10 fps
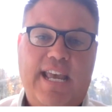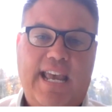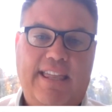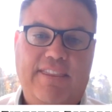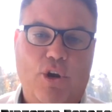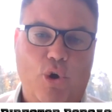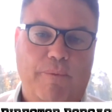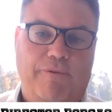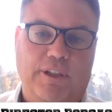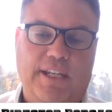and then
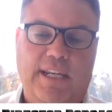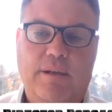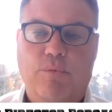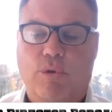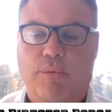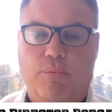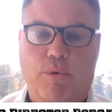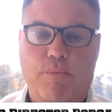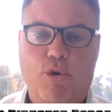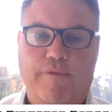hopefully we'll
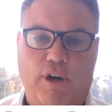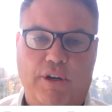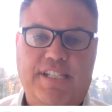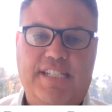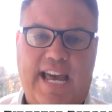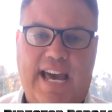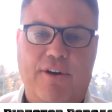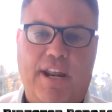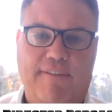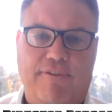move on to
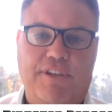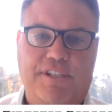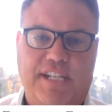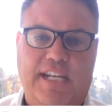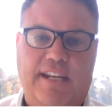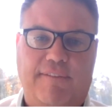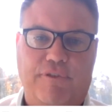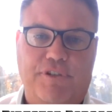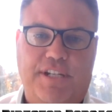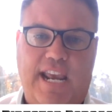Saturday for the seeding for
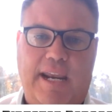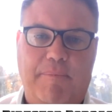state.